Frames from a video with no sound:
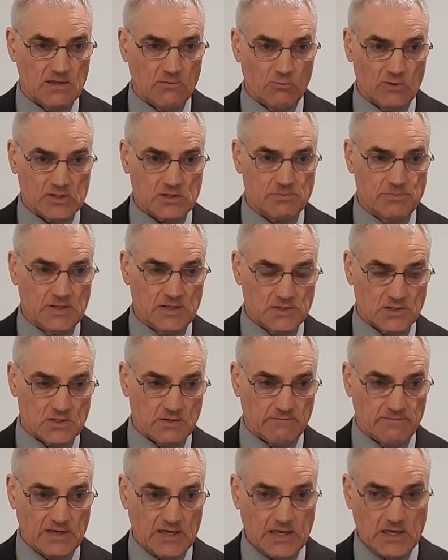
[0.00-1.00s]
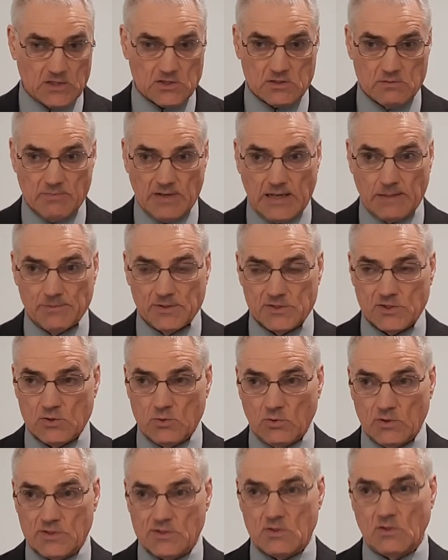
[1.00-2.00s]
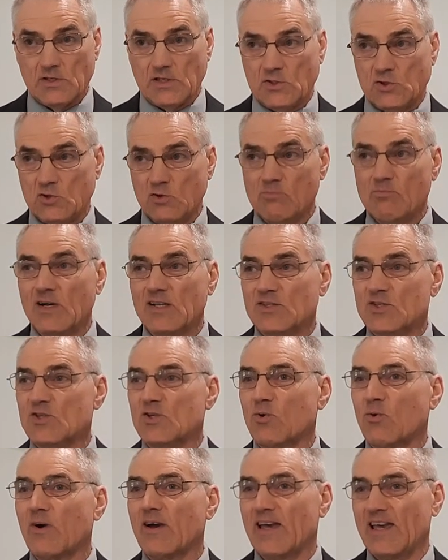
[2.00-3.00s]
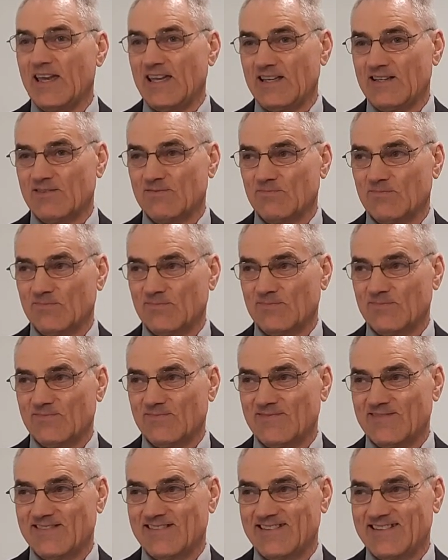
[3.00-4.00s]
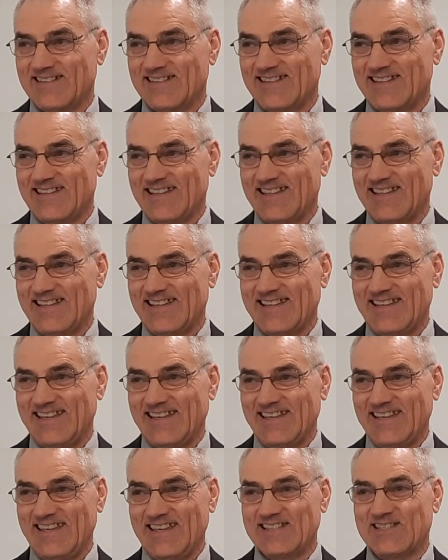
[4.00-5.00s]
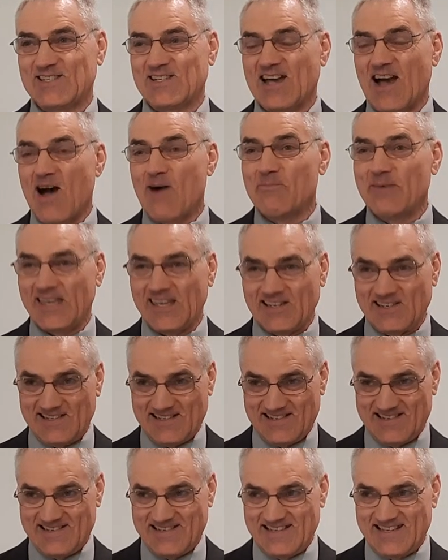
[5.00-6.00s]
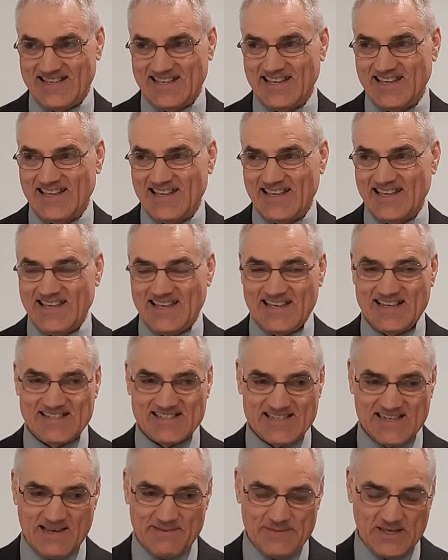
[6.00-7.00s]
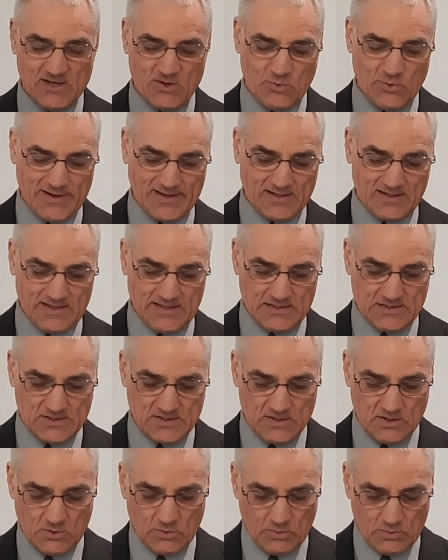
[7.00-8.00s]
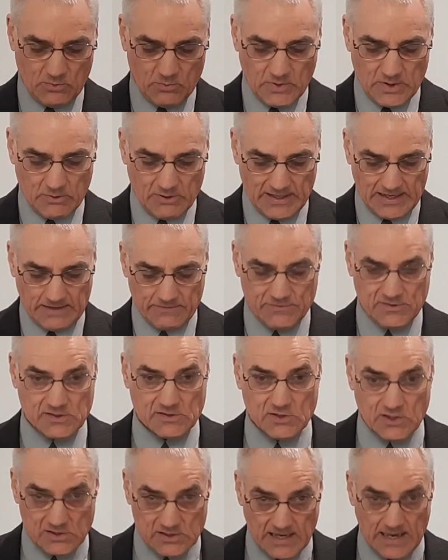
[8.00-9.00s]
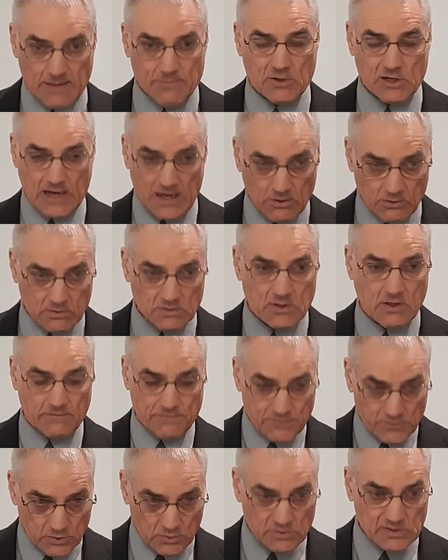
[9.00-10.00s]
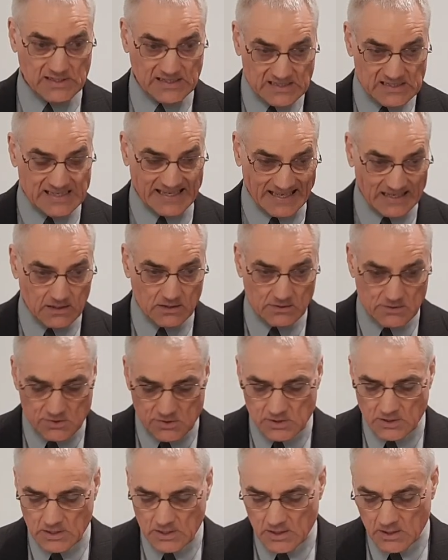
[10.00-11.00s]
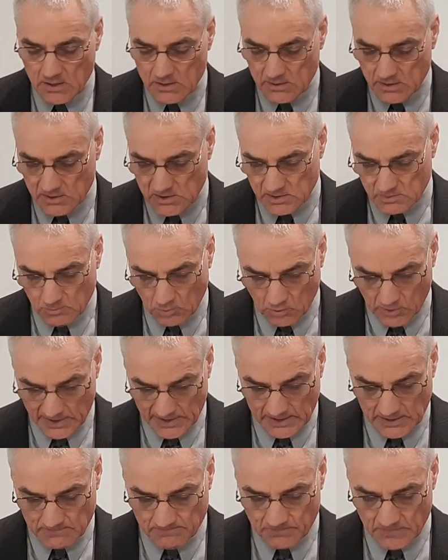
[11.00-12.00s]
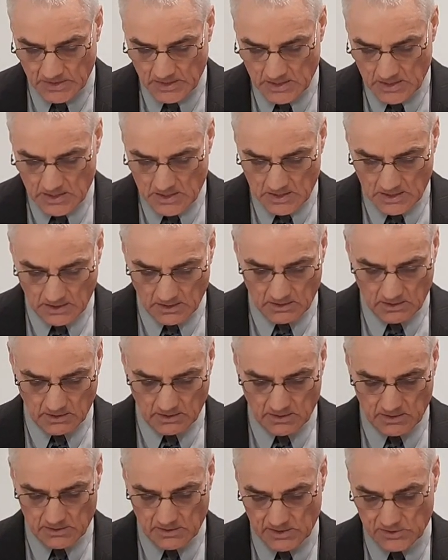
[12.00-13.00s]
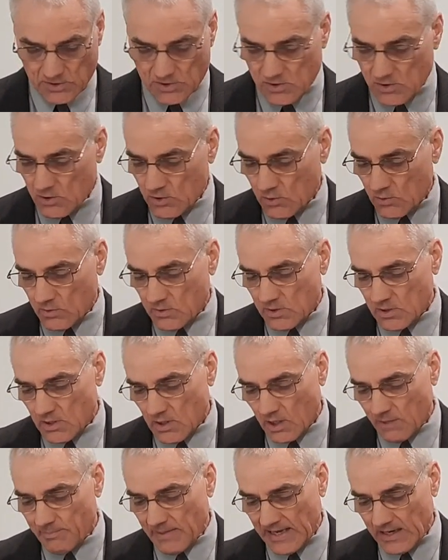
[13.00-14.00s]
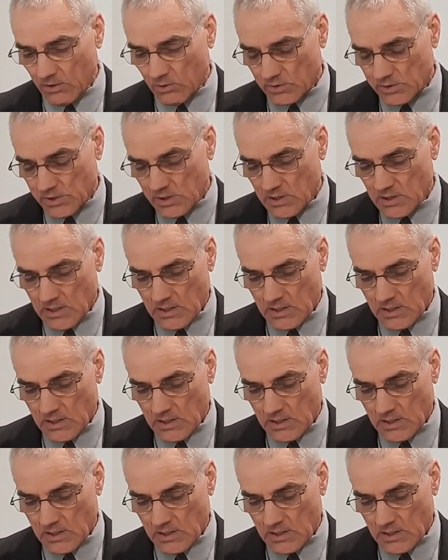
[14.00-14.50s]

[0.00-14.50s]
which means the Vacation Bible School is only two months away. It's coming. It's coming quickly, so we'll have to just hammer out a few details this morning uh, or this noon about